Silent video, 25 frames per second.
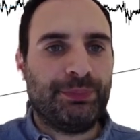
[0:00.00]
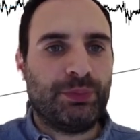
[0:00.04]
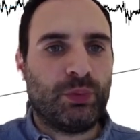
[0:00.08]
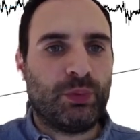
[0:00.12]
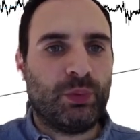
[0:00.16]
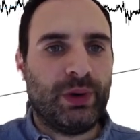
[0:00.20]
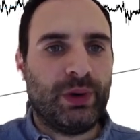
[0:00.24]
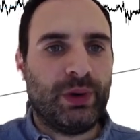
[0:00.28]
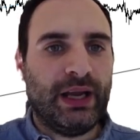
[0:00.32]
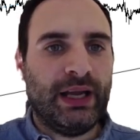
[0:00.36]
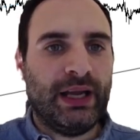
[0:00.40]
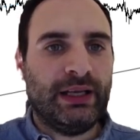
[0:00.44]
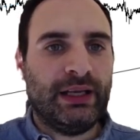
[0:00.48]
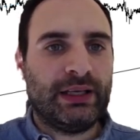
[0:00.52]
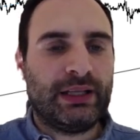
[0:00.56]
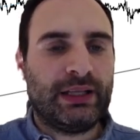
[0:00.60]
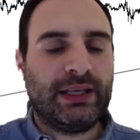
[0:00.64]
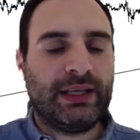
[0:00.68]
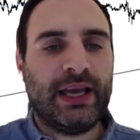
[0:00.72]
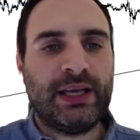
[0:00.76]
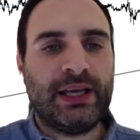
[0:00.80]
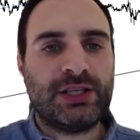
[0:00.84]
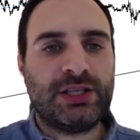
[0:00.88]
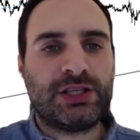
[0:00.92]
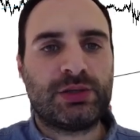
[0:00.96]
in
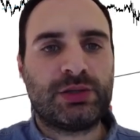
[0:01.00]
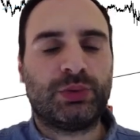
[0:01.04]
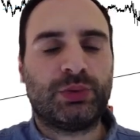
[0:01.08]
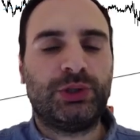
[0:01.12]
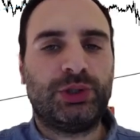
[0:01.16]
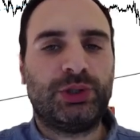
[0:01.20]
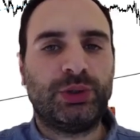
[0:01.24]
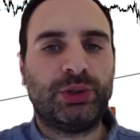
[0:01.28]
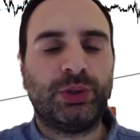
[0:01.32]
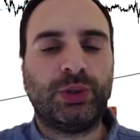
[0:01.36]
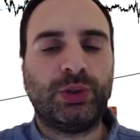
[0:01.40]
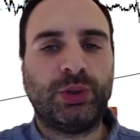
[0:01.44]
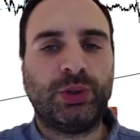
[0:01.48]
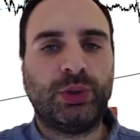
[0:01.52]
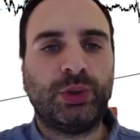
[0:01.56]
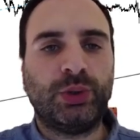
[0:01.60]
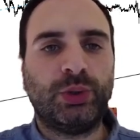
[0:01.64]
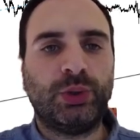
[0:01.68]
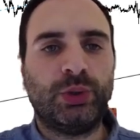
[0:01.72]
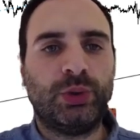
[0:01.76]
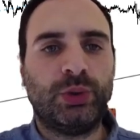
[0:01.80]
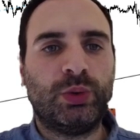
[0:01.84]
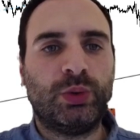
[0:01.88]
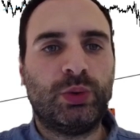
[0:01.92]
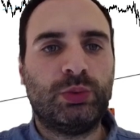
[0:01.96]
case we
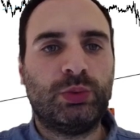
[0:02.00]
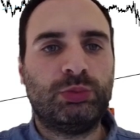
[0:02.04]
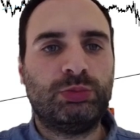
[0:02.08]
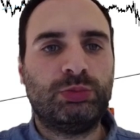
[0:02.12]
do,